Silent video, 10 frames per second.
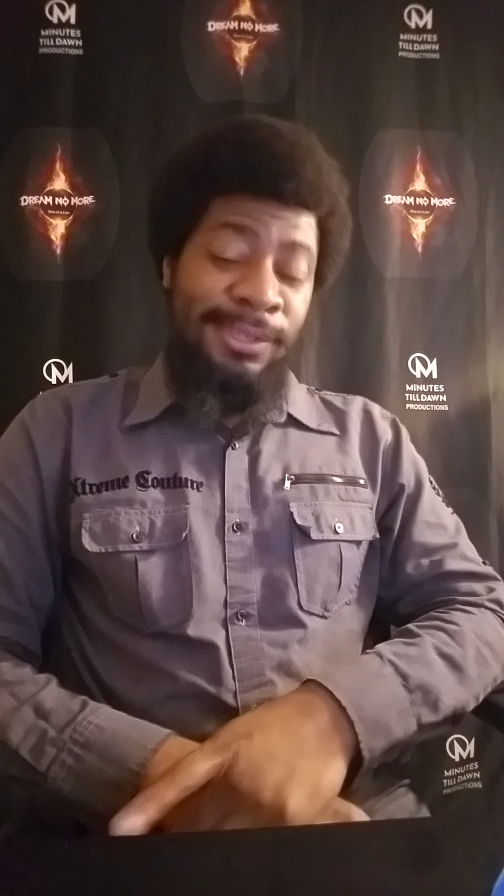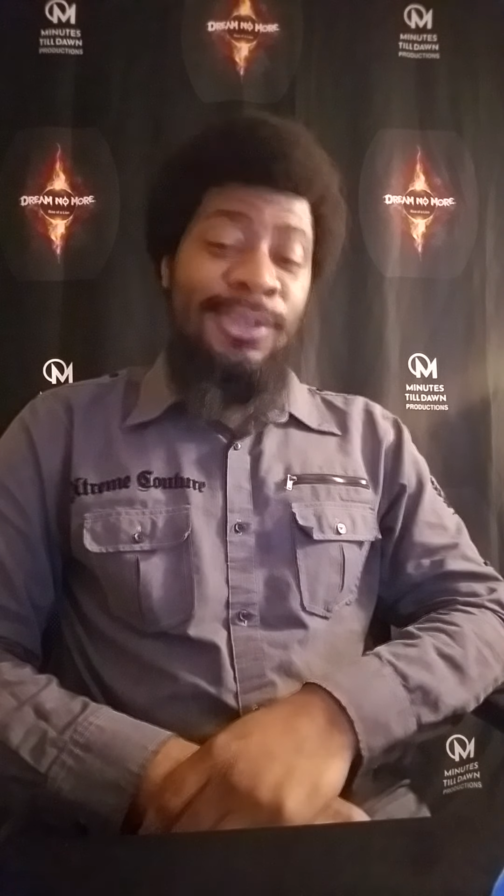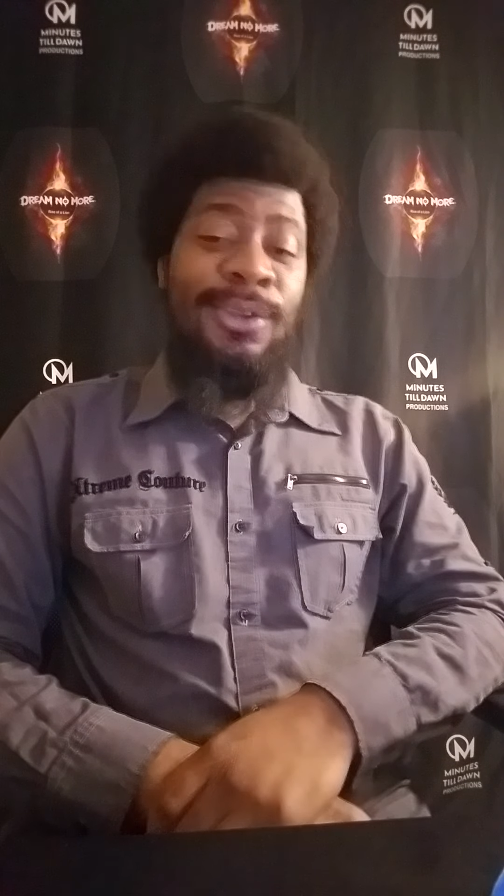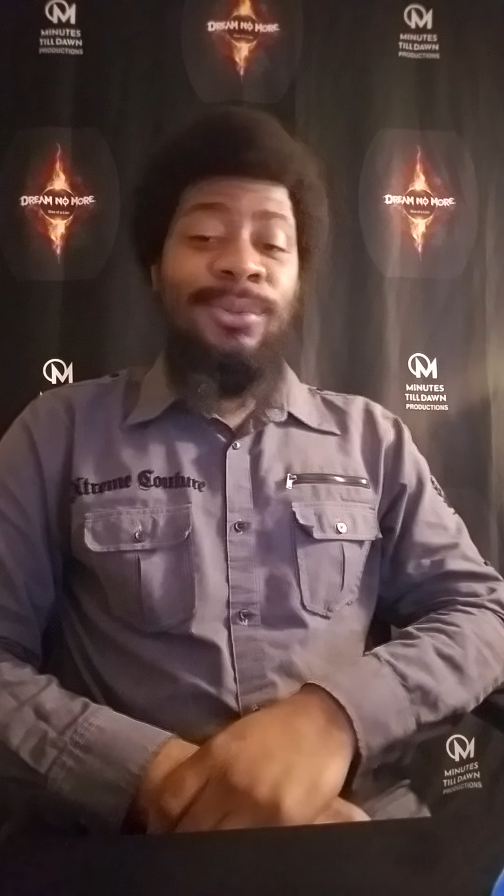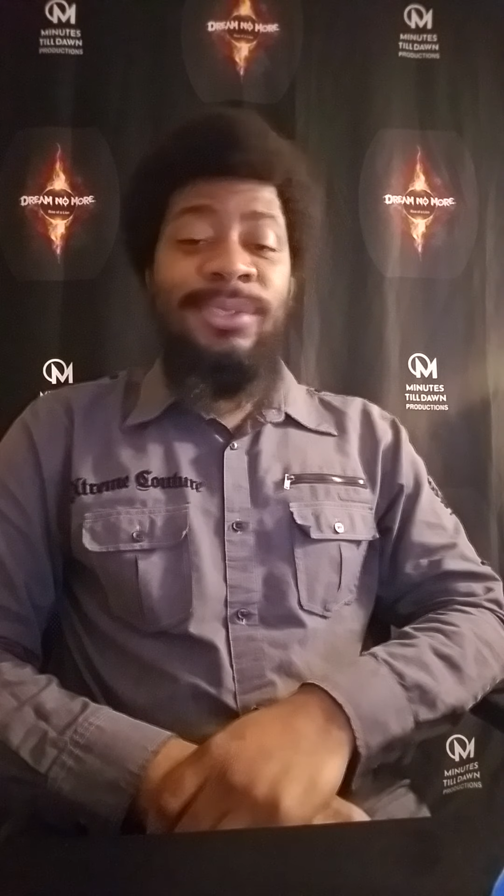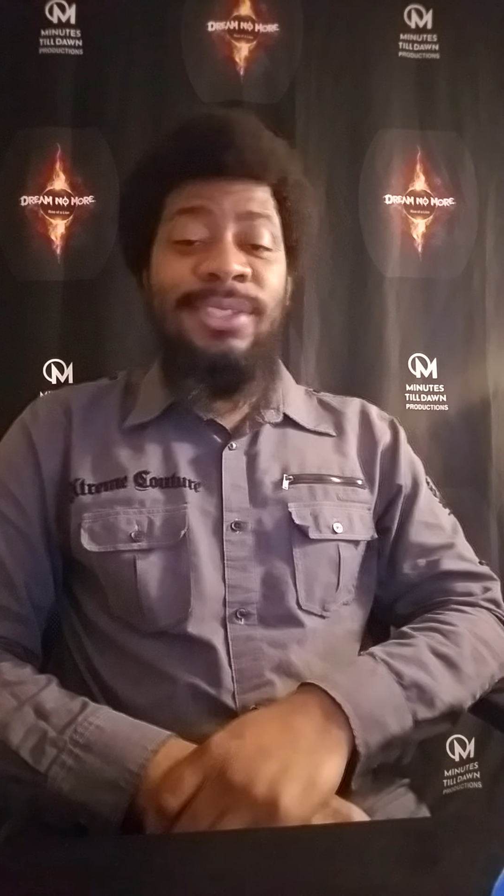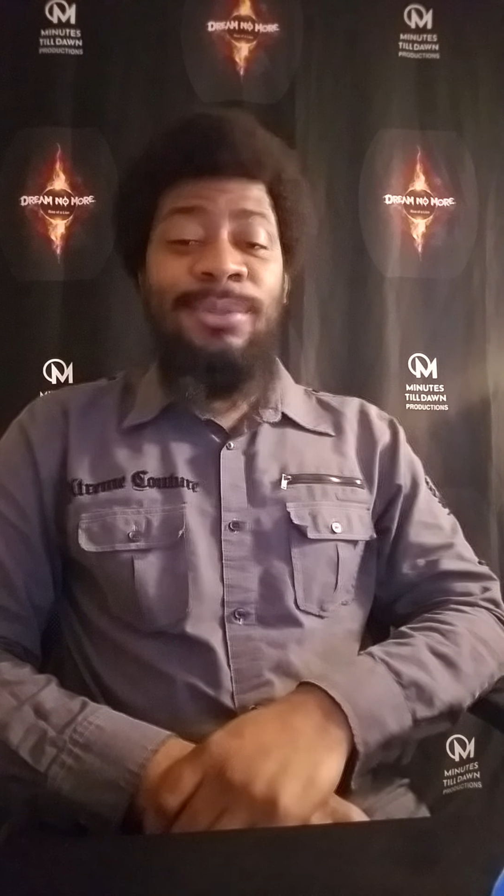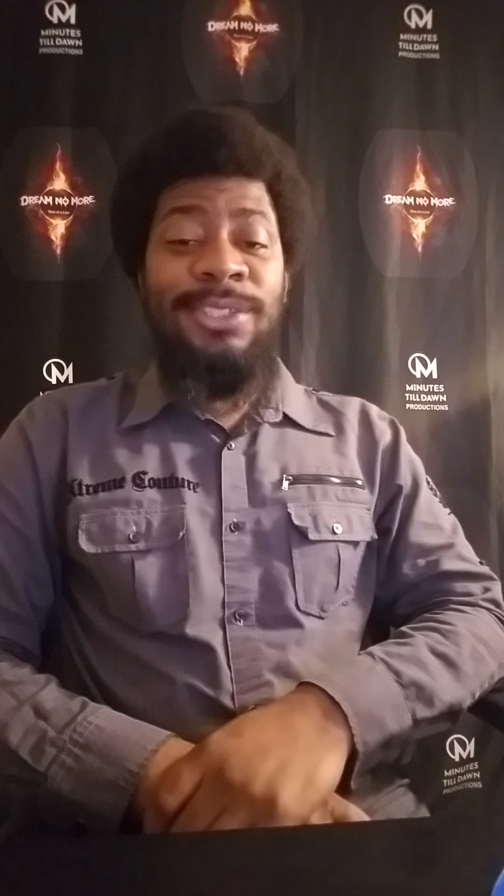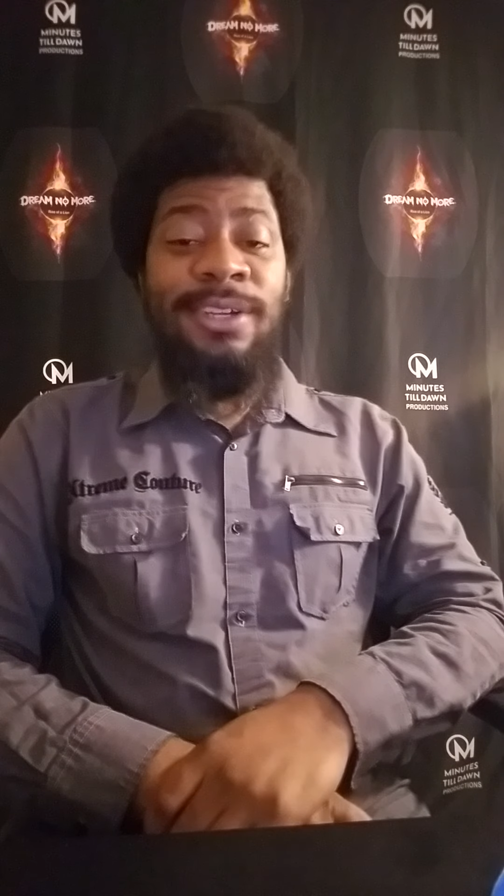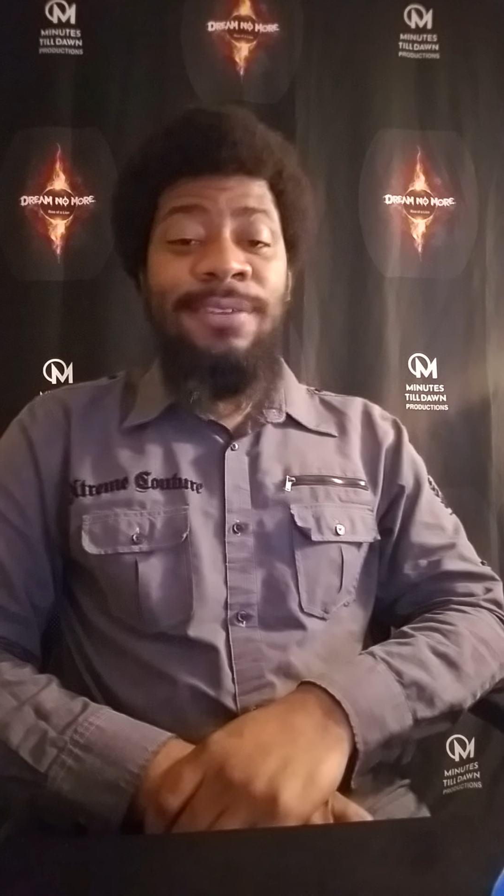Yo, what's good
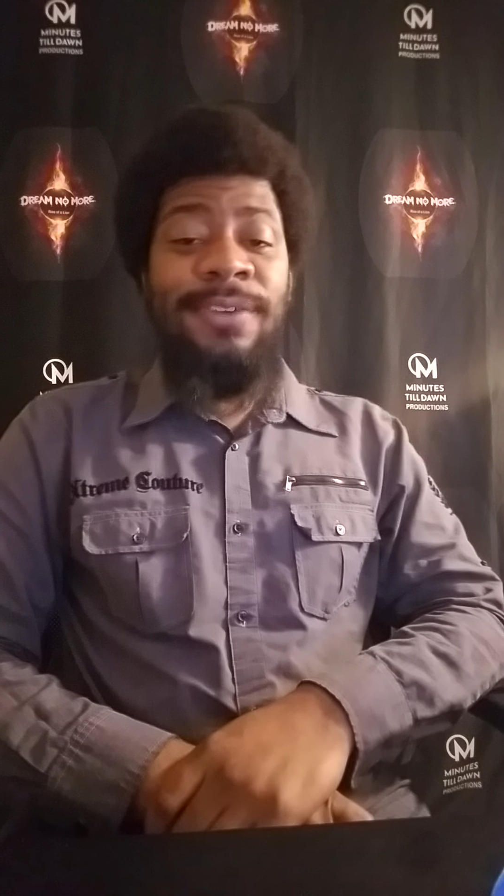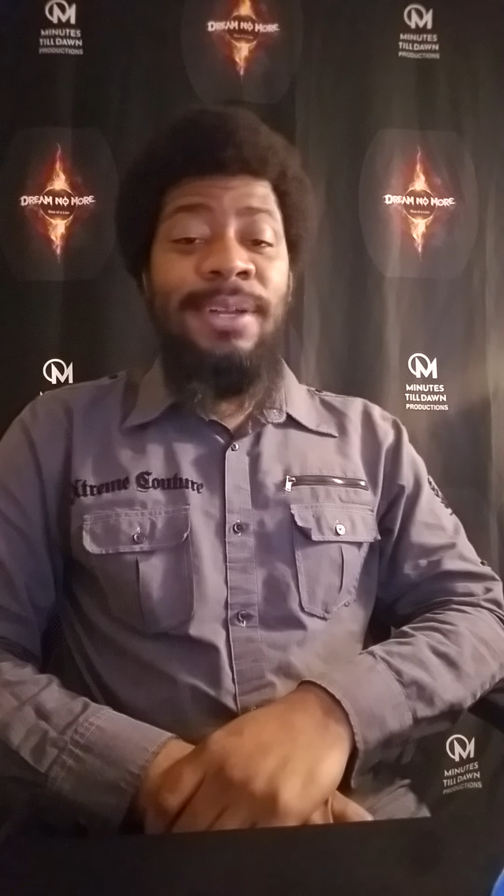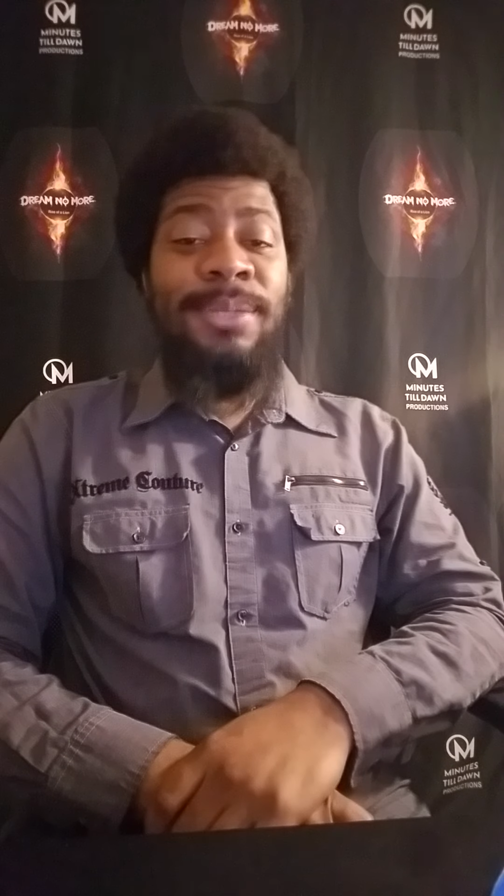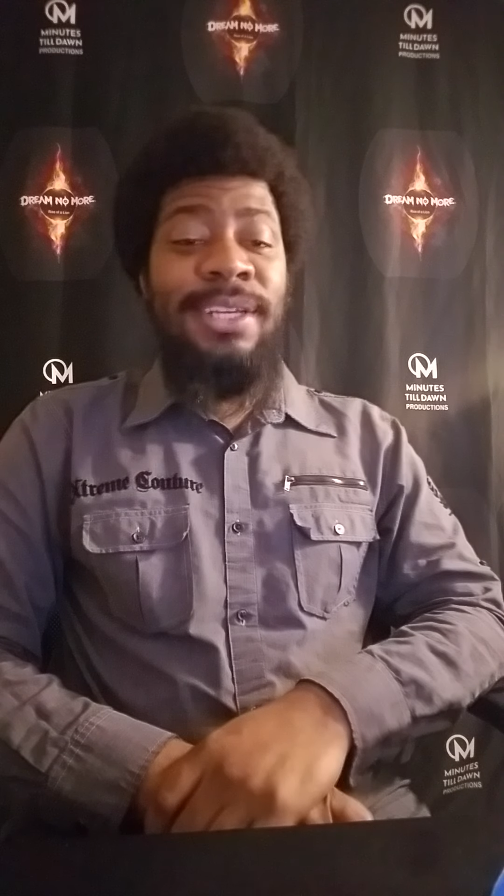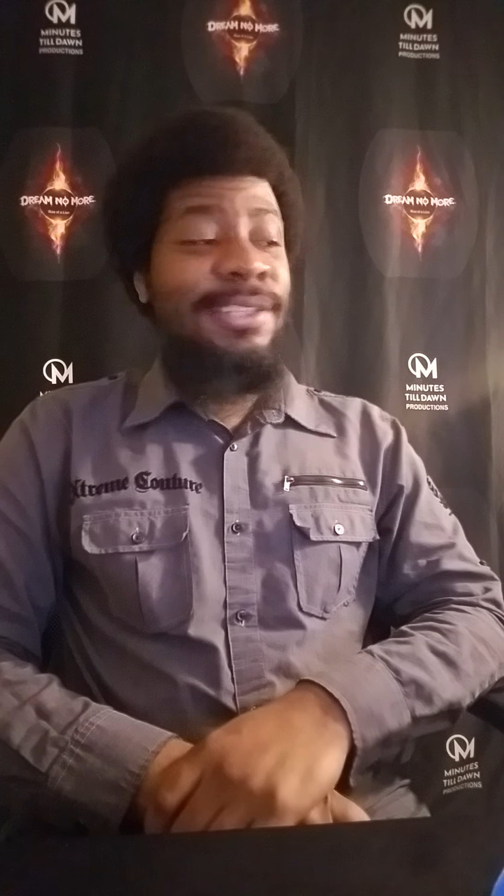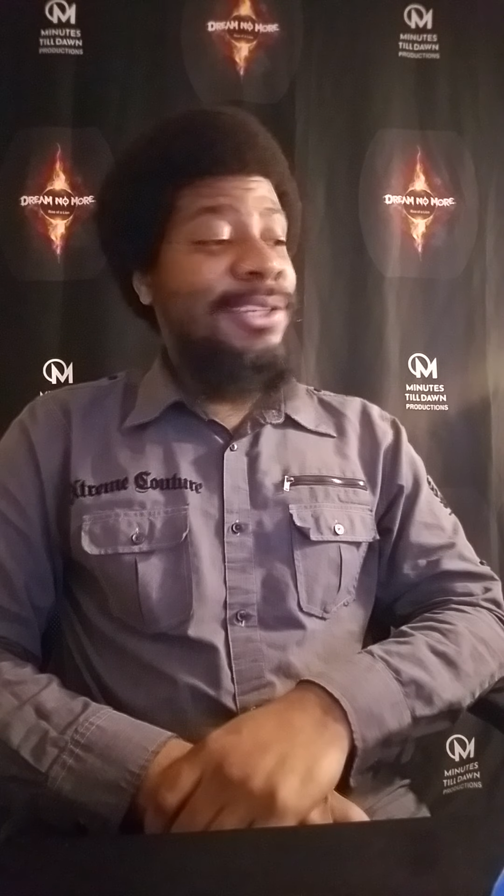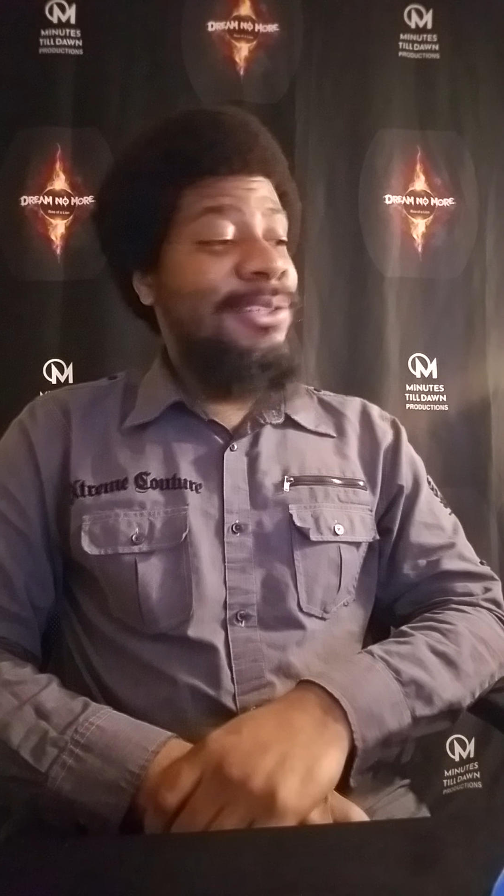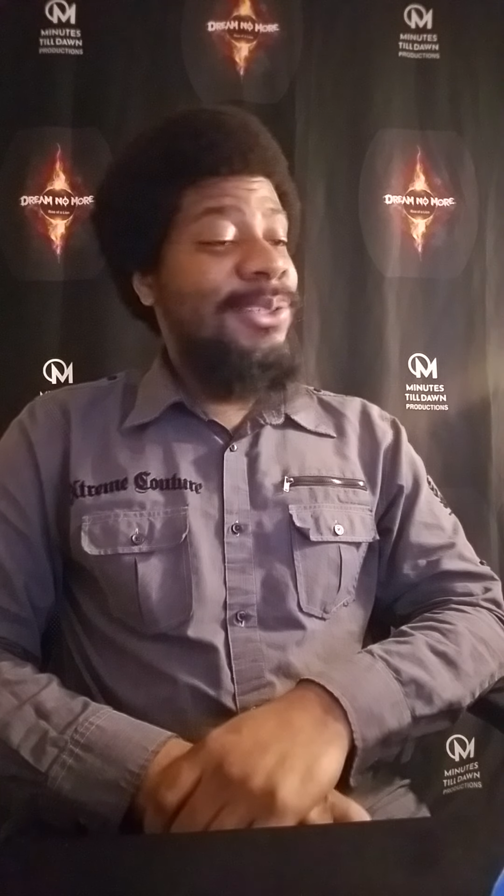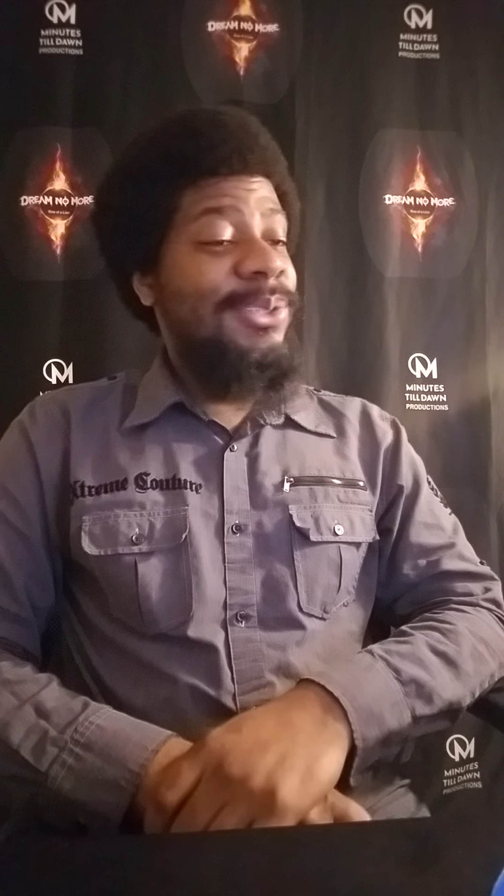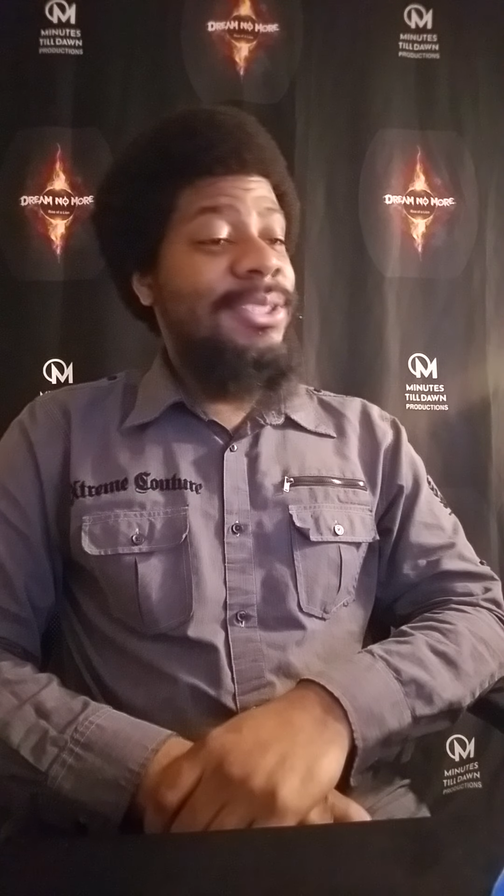with y'all family? How y'all
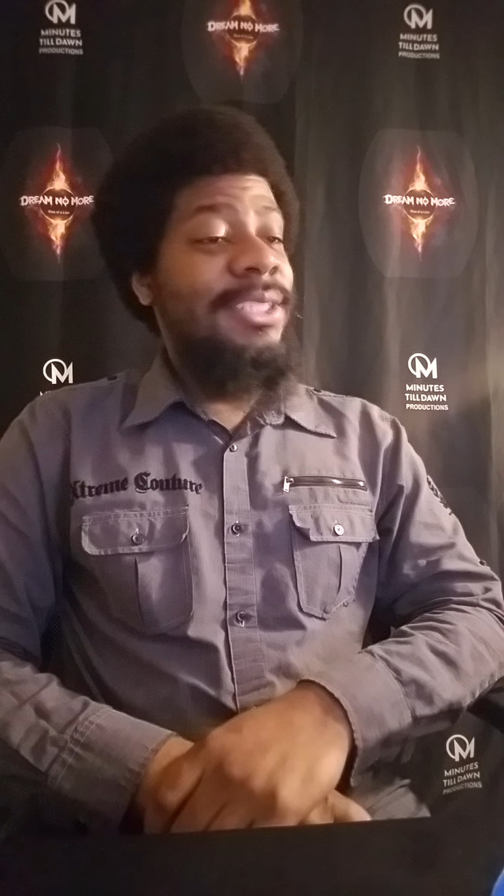doing?